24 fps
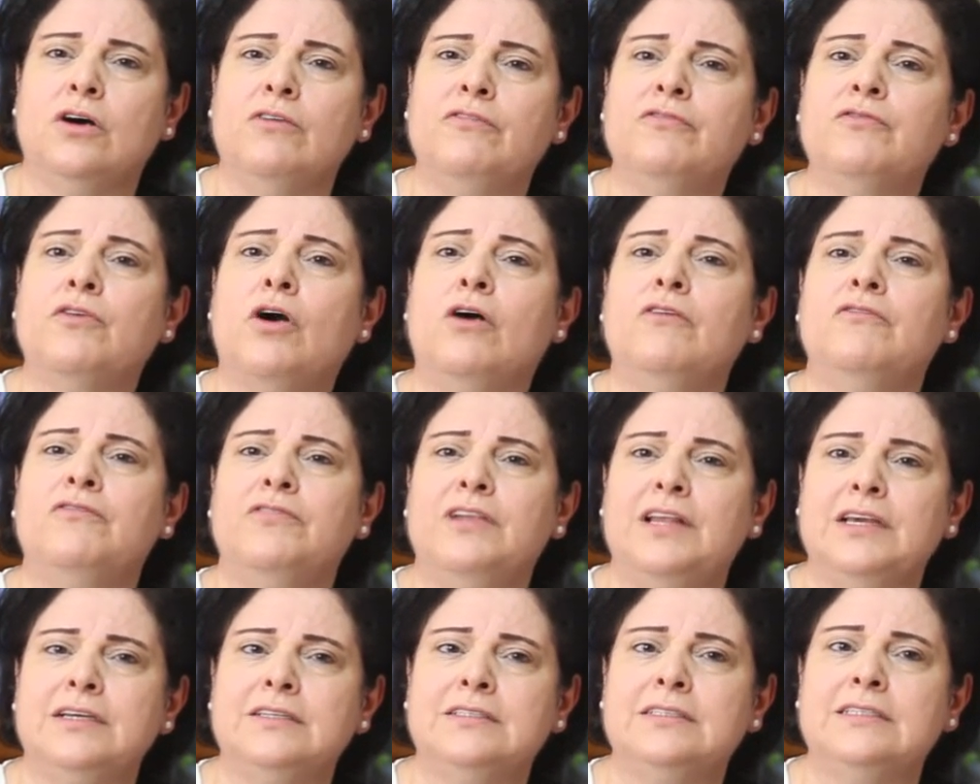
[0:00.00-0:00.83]
of
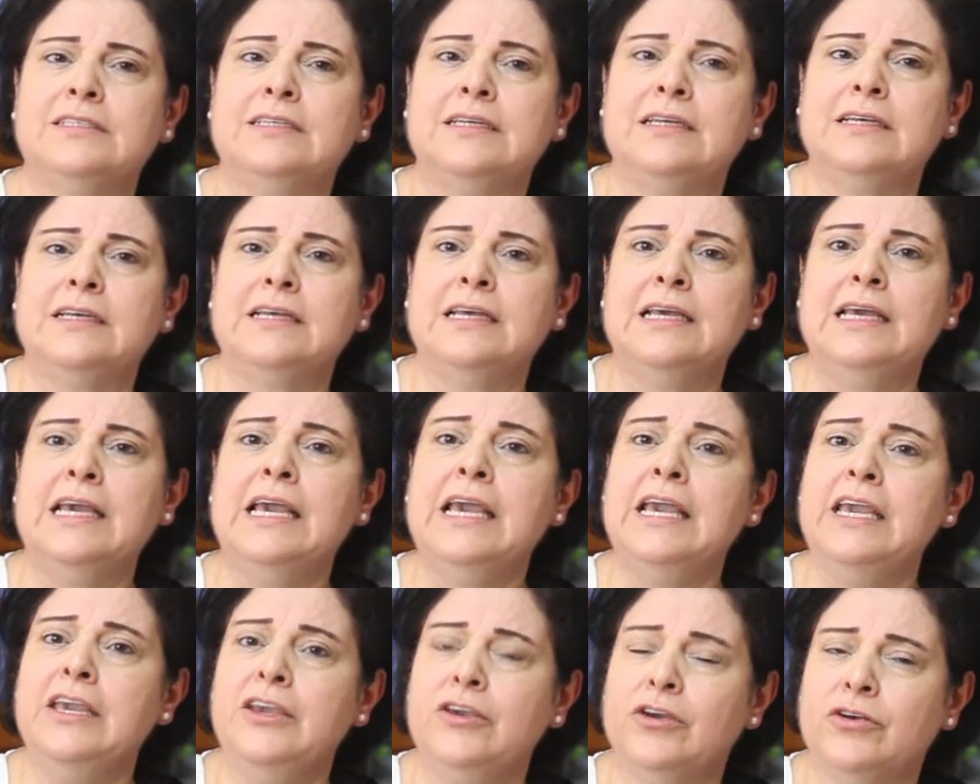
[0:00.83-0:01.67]
conflicts
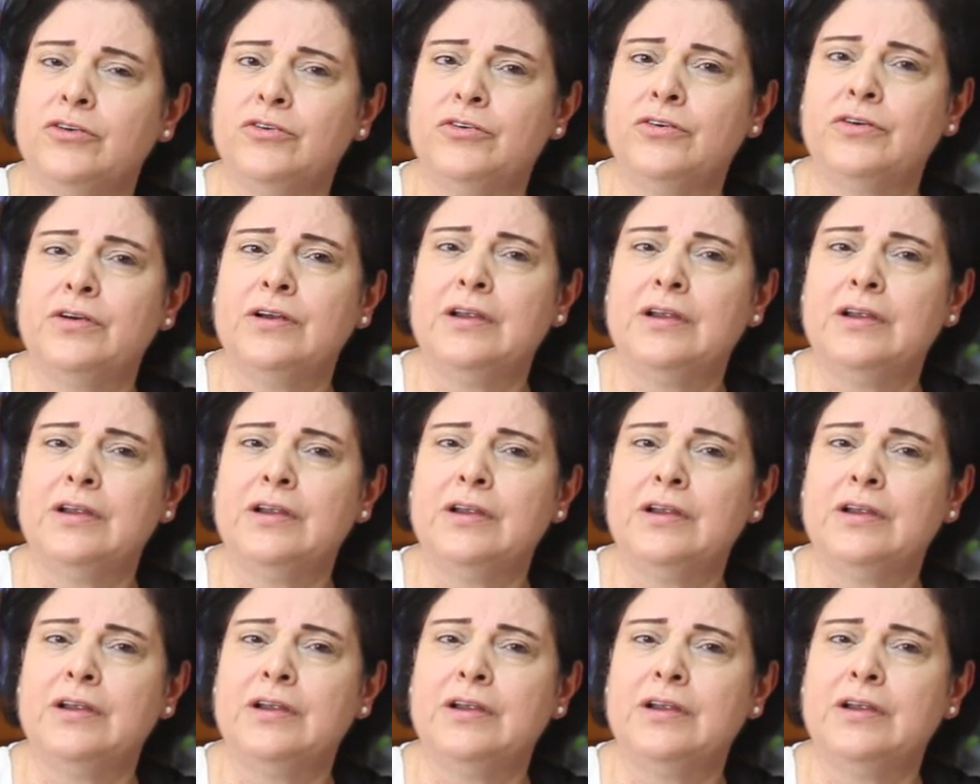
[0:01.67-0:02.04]
here